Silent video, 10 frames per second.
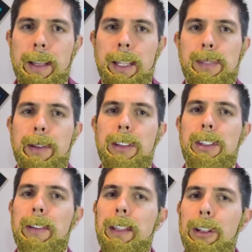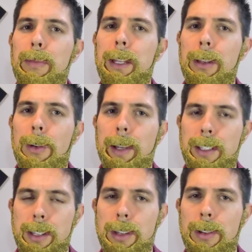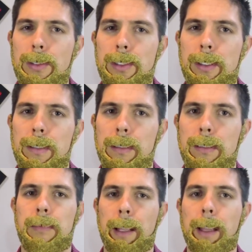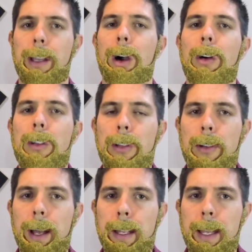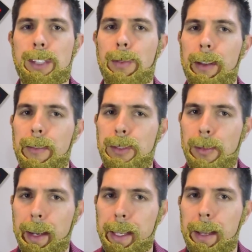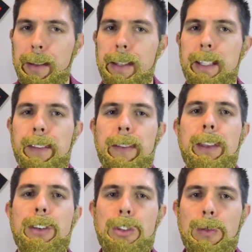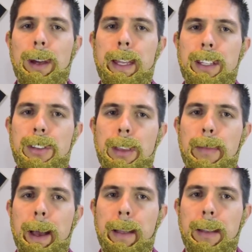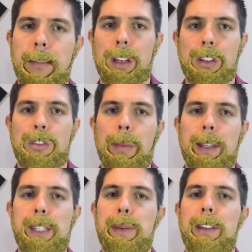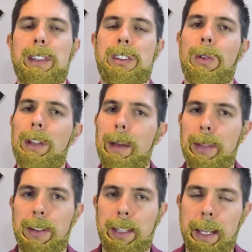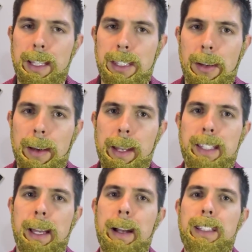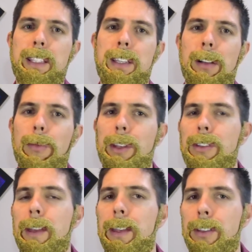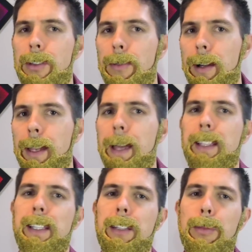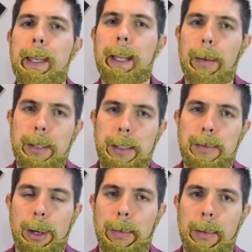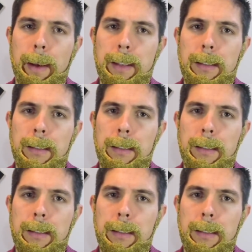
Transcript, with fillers: That's because they're a little bit annoying to use. Like a hot glue gun, as one of them's running out, you need to feed a new one into the back. Trouble is, because it's all happening on the inside, it's hard to tell when you need a new one, and it's a little bit cumbersome to operate.